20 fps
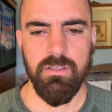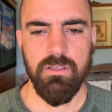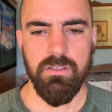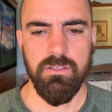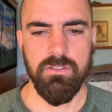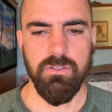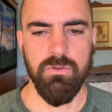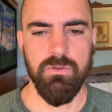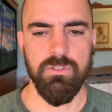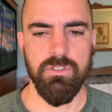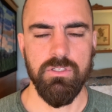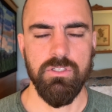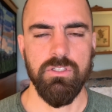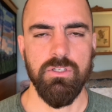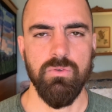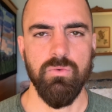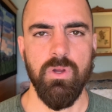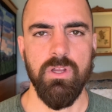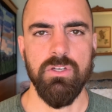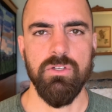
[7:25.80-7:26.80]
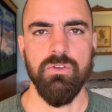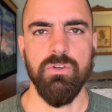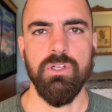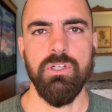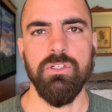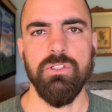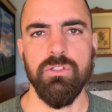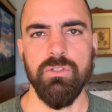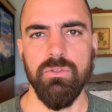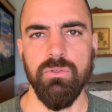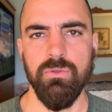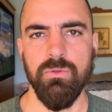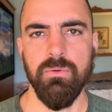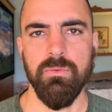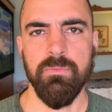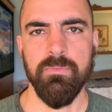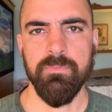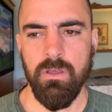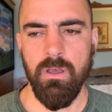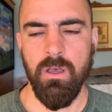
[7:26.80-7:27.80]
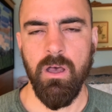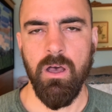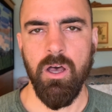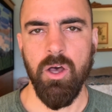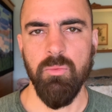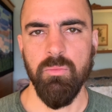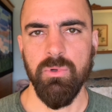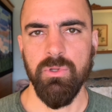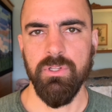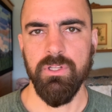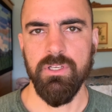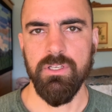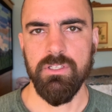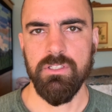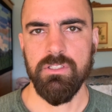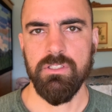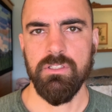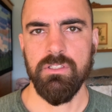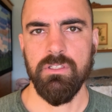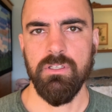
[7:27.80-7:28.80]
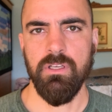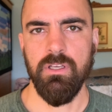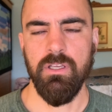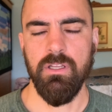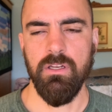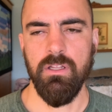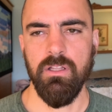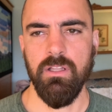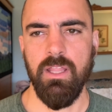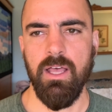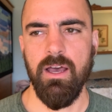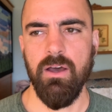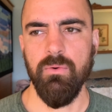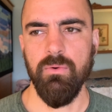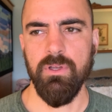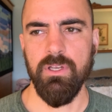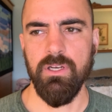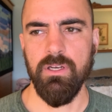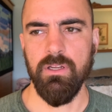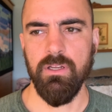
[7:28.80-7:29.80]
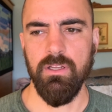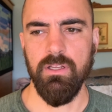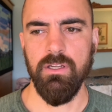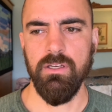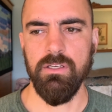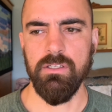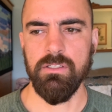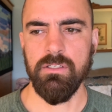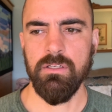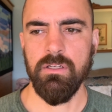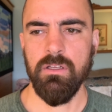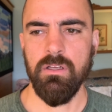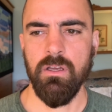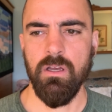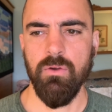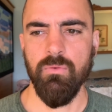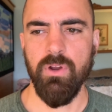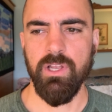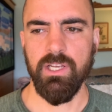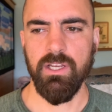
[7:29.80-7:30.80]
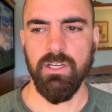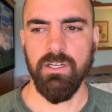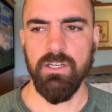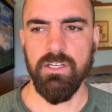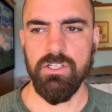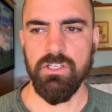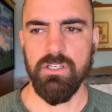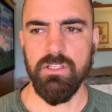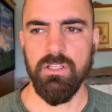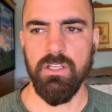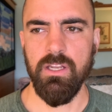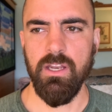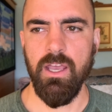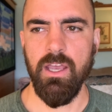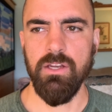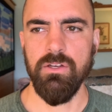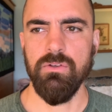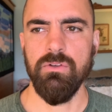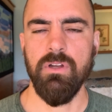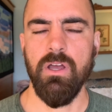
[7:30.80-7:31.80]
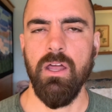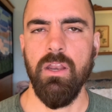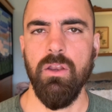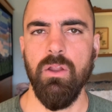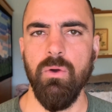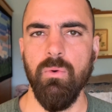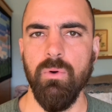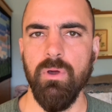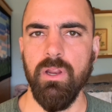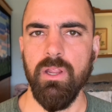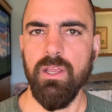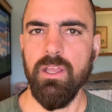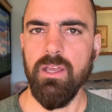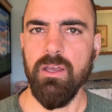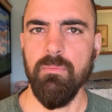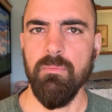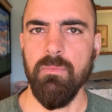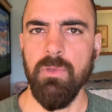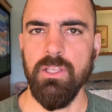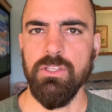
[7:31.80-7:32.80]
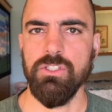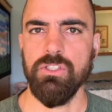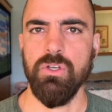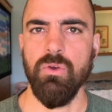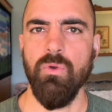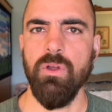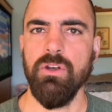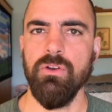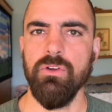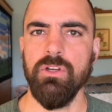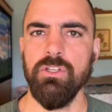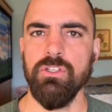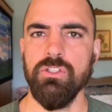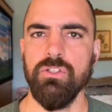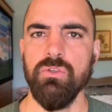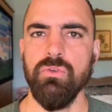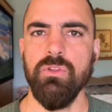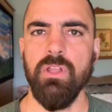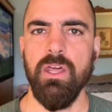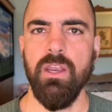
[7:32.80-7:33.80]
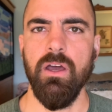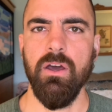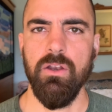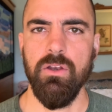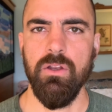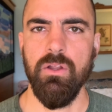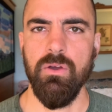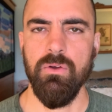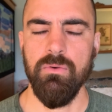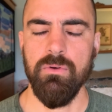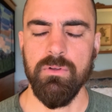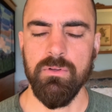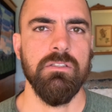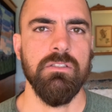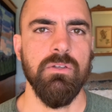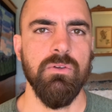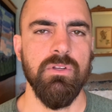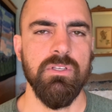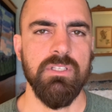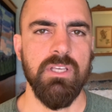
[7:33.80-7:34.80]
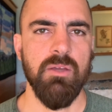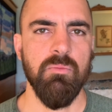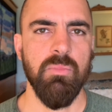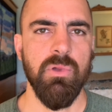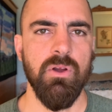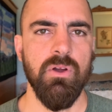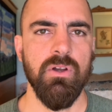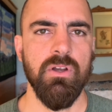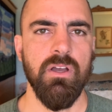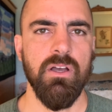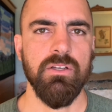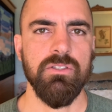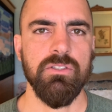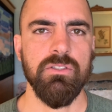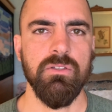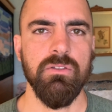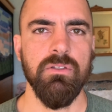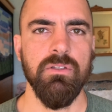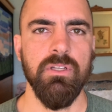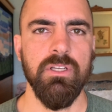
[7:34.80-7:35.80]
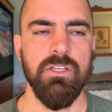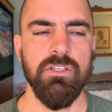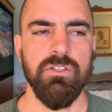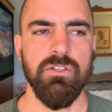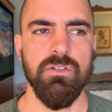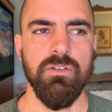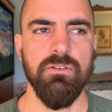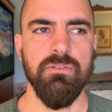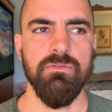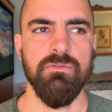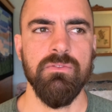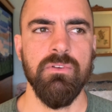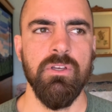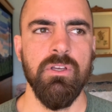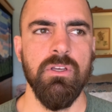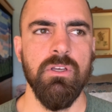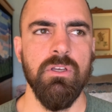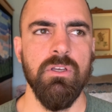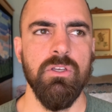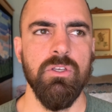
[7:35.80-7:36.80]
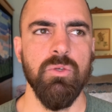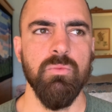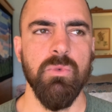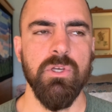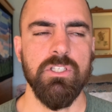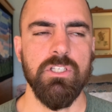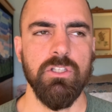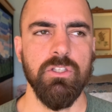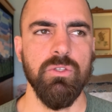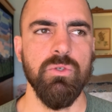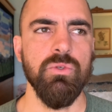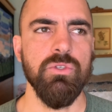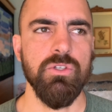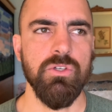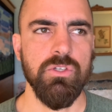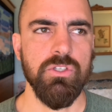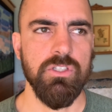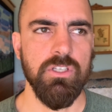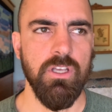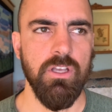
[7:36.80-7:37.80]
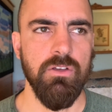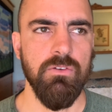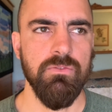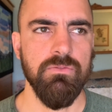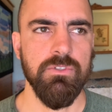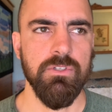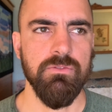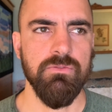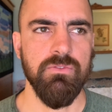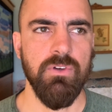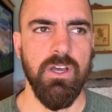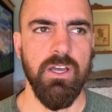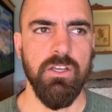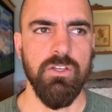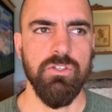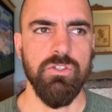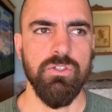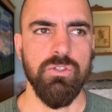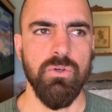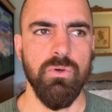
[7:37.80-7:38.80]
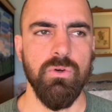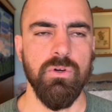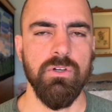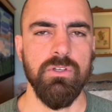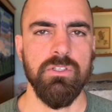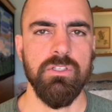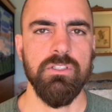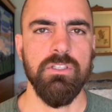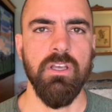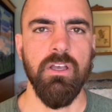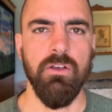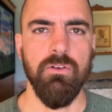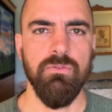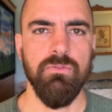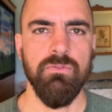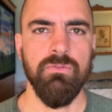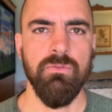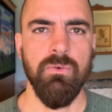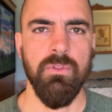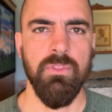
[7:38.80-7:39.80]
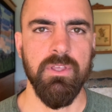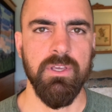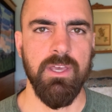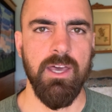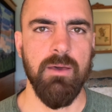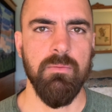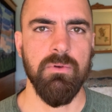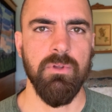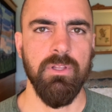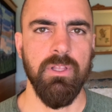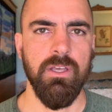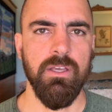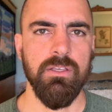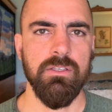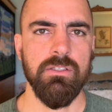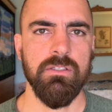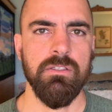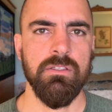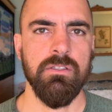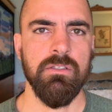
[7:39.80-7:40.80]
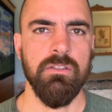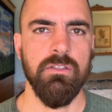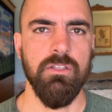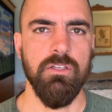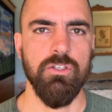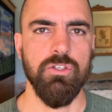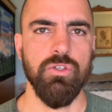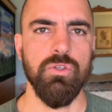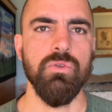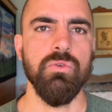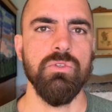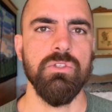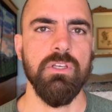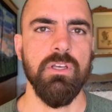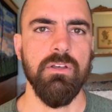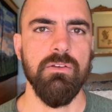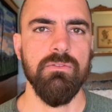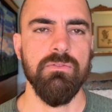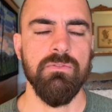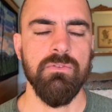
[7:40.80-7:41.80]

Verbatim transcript: So it's a surrendering to, a humbleness and allowing and a recognition that I do not know what I am and surrendering to that unknown. So it is that paradoxical nature of you must lose yourself to find yourself with a capital S, the true self.